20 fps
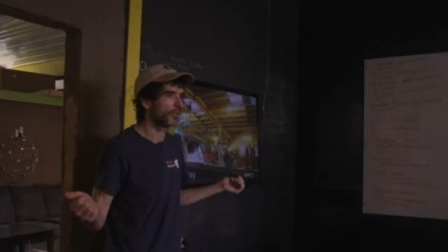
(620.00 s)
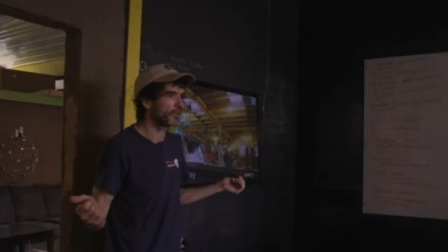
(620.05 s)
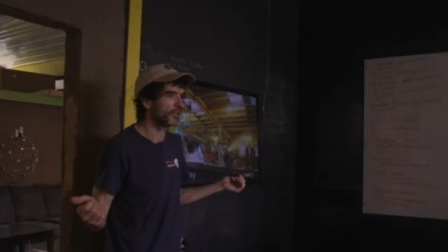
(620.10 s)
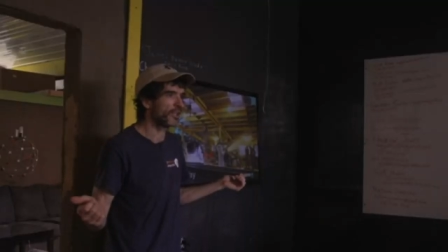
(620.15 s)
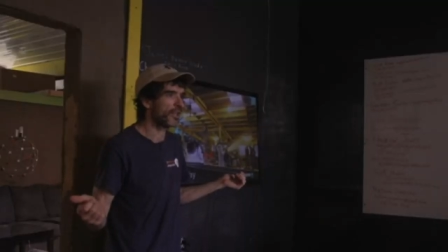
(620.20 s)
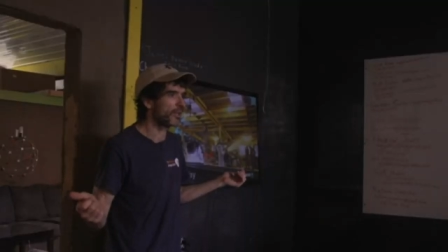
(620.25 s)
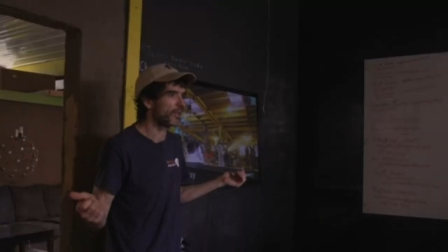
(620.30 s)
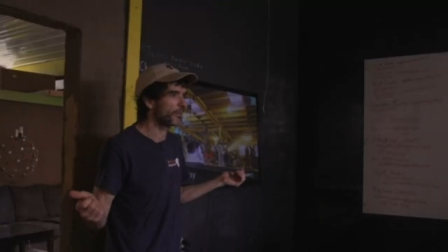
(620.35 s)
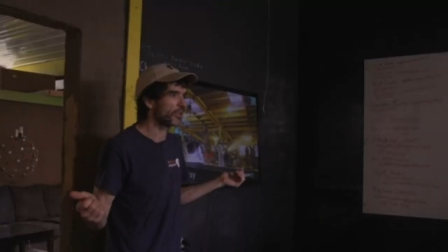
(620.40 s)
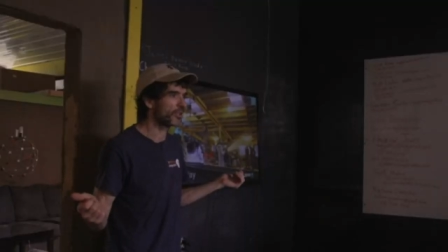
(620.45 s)

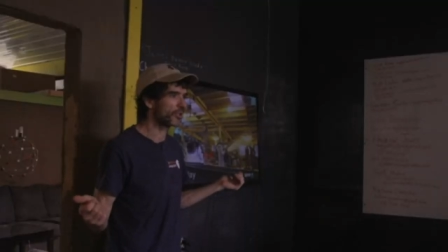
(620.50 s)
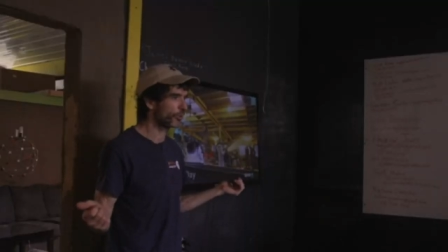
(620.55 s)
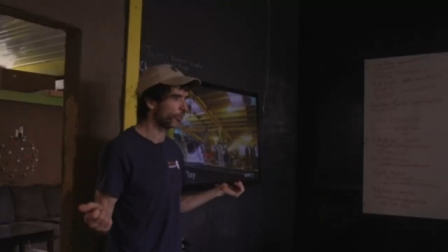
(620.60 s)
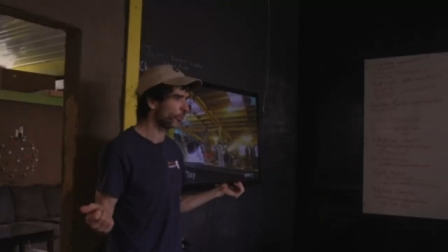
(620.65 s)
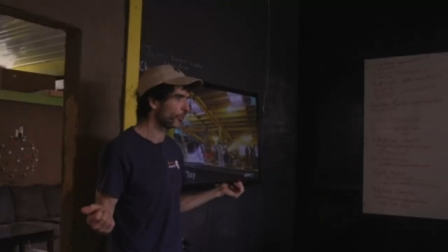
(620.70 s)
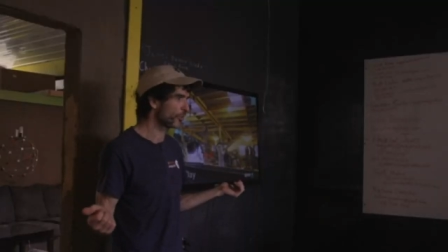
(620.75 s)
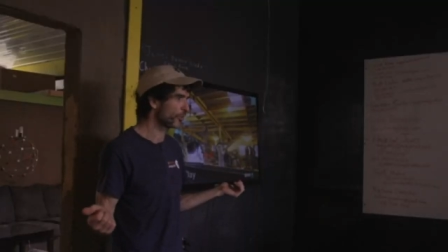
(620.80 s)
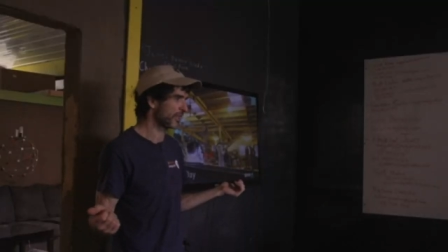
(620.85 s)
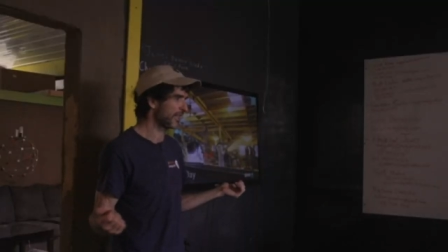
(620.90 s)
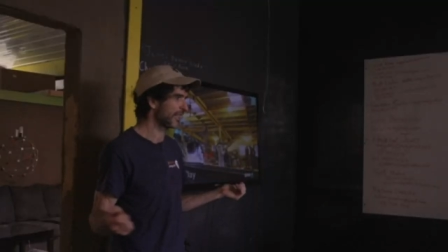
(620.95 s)
autonomous
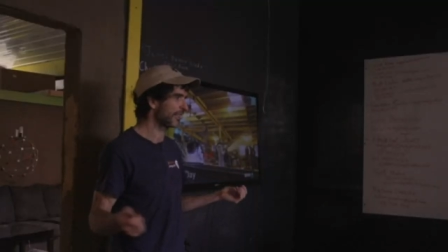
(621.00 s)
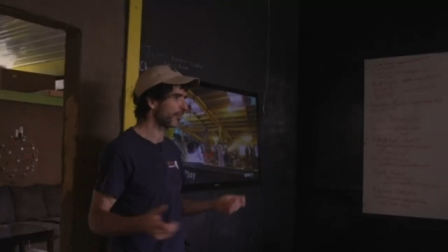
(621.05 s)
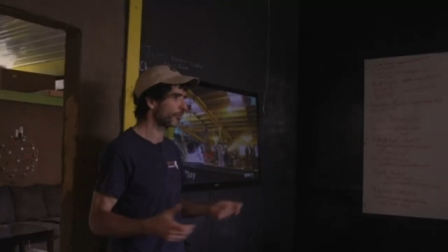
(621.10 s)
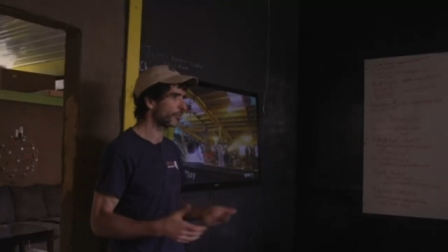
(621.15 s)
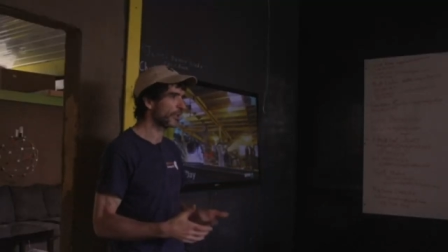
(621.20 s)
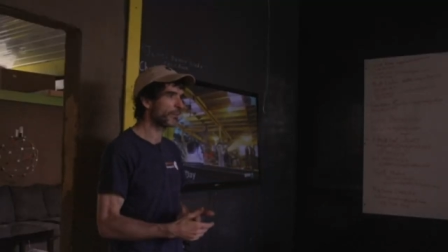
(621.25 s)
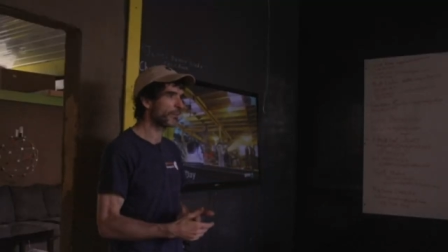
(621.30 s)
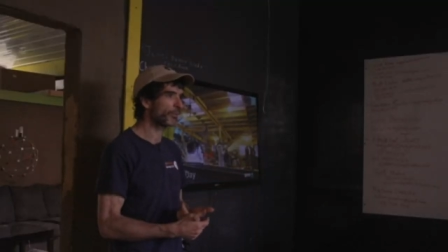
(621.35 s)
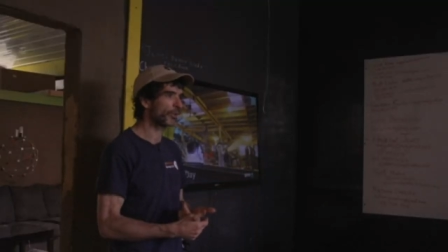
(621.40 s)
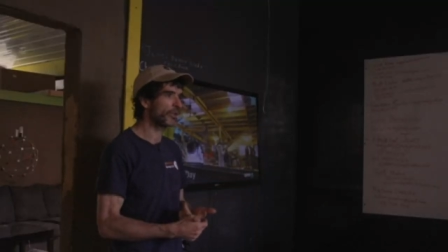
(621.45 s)
tools like
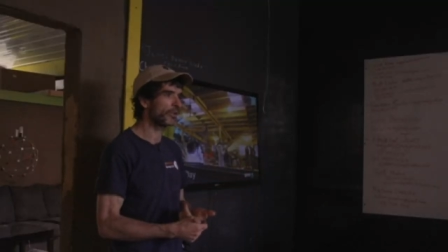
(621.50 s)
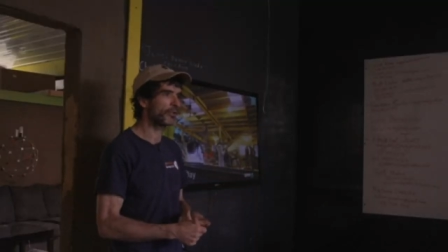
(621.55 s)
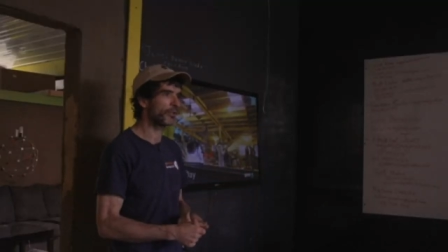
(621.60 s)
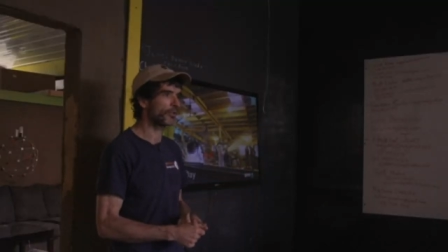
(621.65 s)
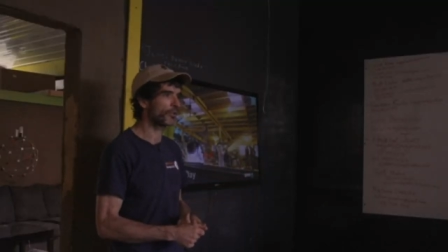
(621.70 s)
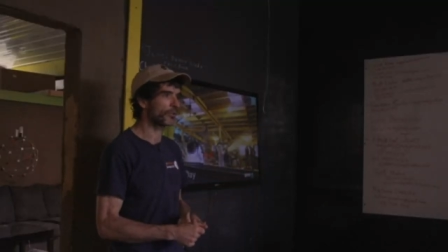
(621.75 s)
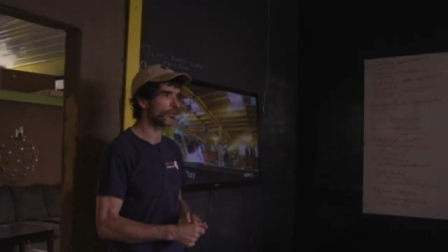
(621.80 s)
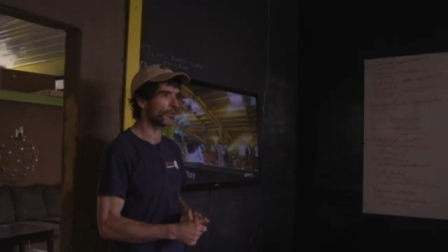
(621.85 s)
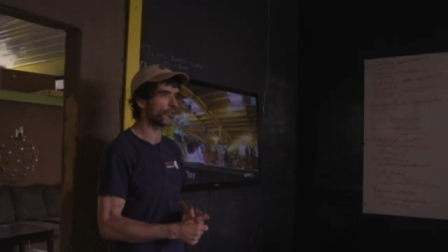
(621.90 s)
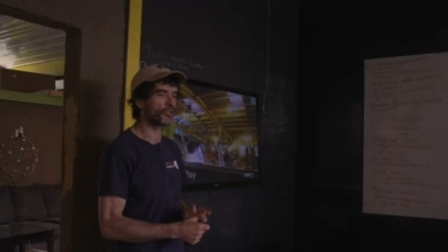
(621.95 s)
3D
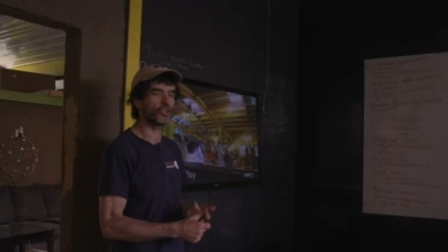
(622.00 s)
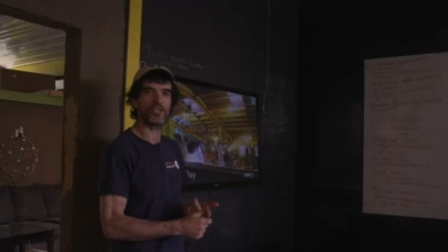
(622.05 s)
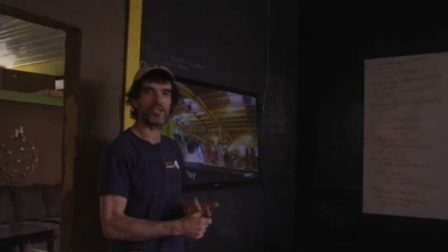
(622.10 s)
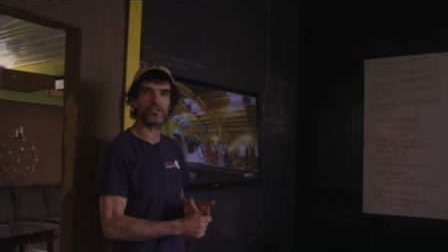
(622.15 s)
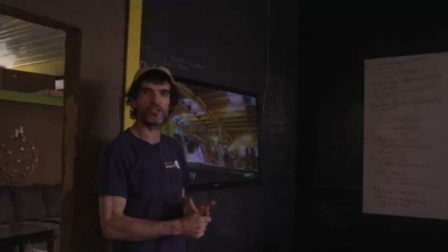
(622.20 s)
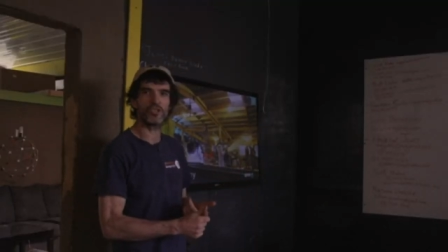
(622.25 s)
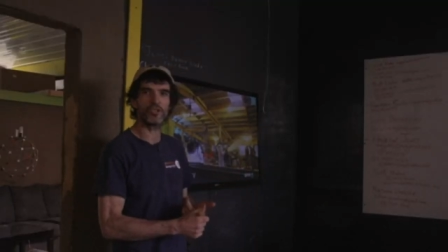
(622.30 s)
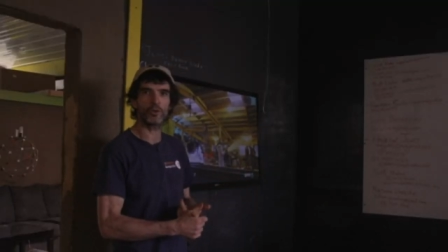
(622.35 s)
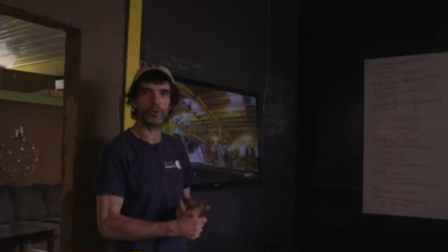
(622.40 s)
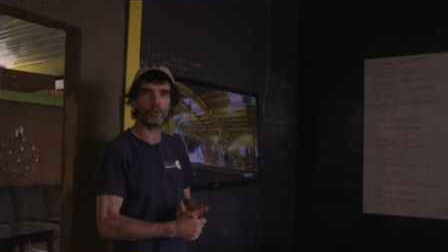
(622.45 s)
printers or
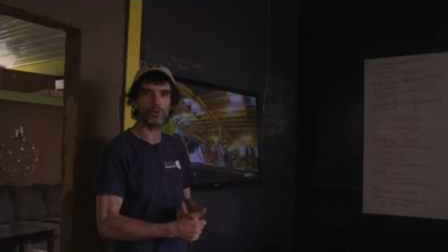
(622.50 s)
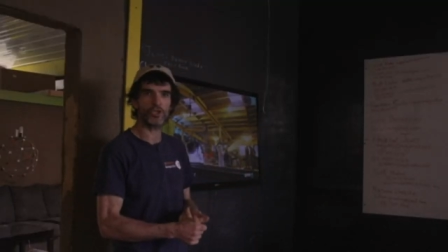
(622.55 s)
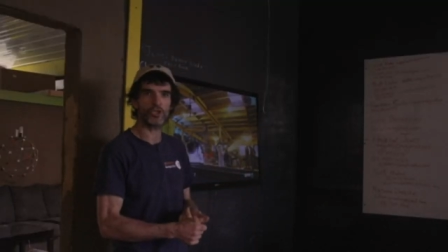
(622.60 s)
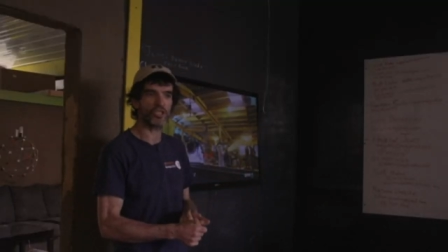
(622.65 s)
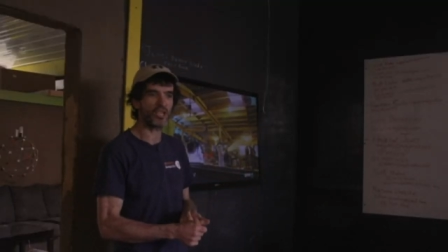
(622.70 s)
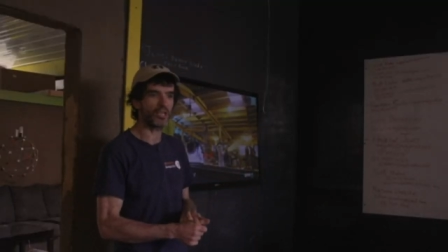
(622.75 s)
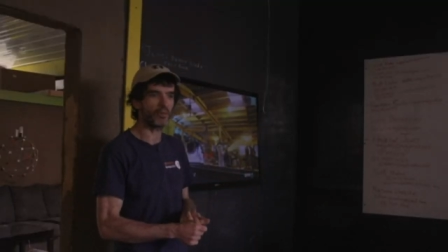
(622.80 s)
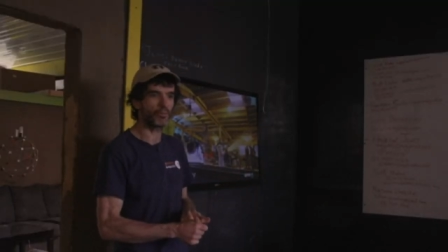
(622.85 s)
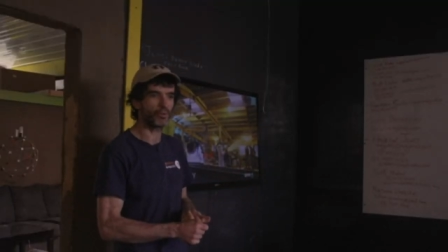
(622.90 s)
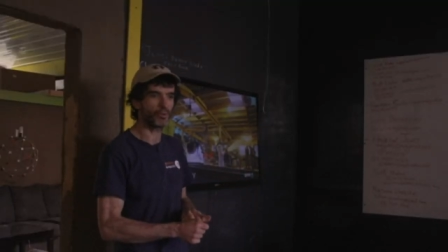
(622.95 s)
CNC torch
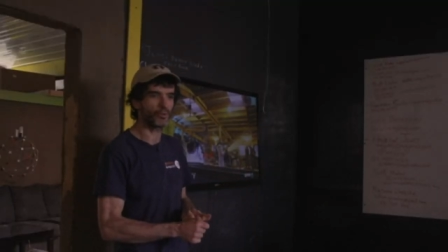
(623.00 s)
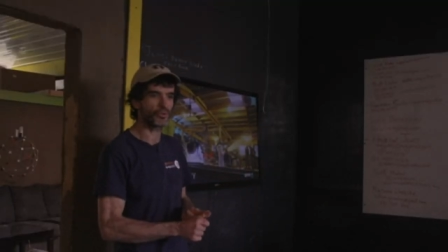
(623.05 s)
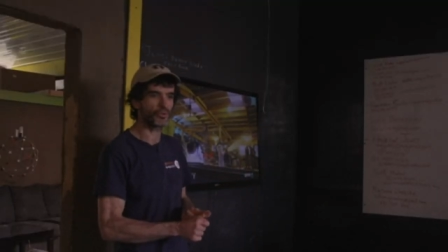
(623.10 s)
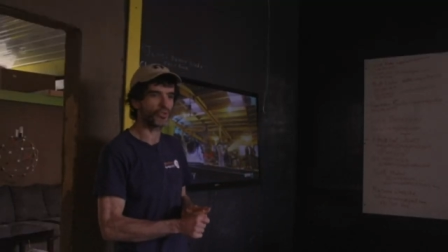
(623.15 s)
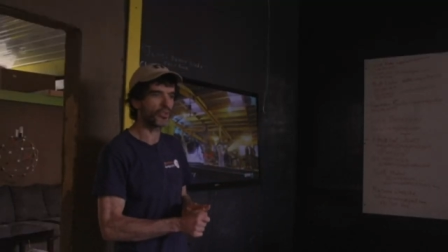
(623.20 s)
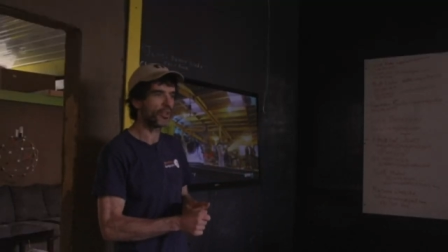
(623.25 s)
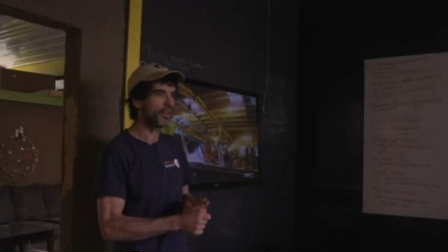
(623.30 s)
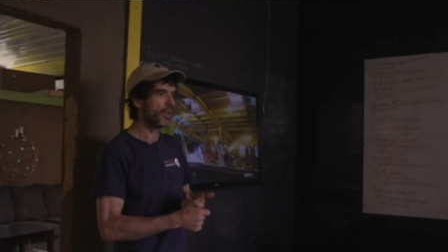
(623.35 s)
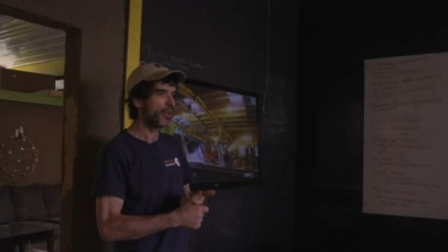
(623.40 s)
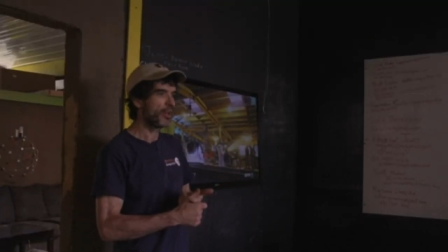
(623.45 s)

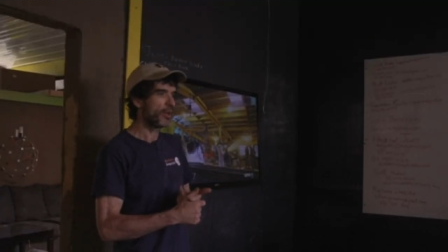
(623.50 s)
tables